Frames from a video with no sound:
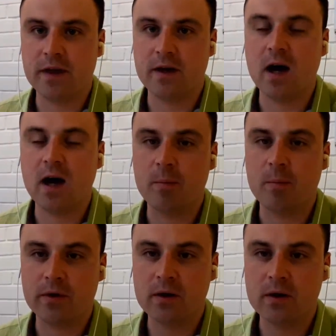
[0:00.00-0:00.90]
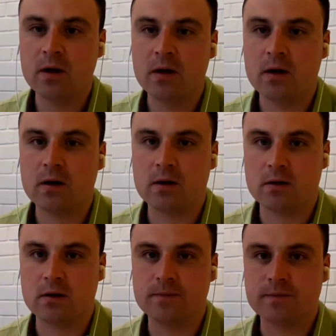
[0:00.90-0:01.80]
the upper,
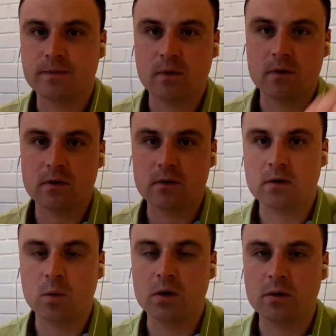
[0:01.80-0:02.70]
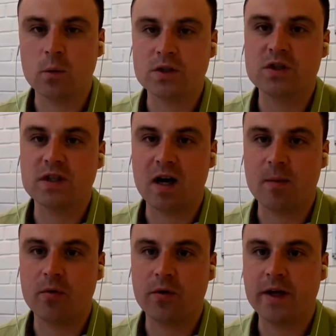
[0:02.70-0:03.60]
well, which is
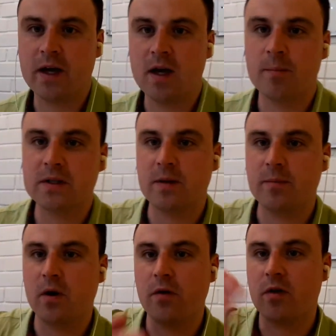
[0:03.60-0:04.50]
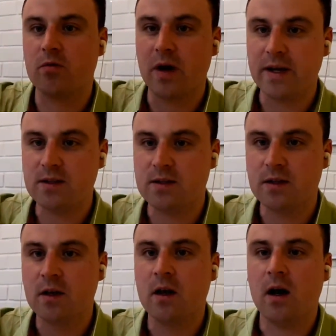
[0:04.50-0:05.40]
upper, yeah, but about the right
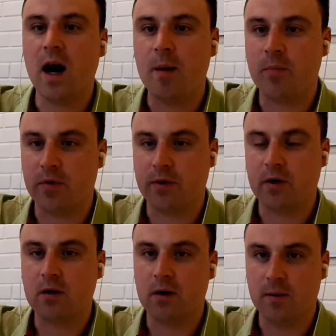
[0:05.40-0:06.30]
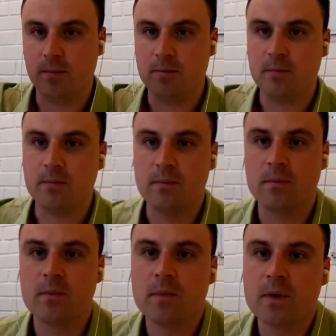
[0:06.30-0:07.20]
upper column.
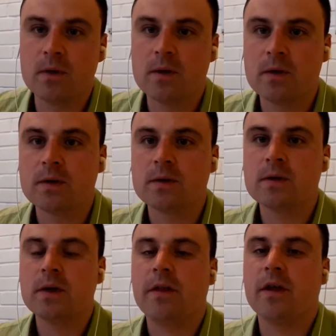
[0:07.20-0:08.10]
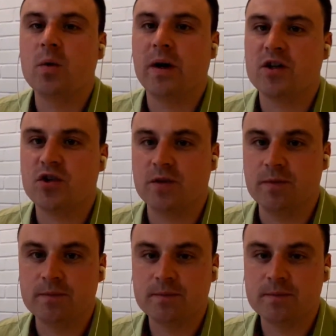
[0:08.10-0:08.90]
The question.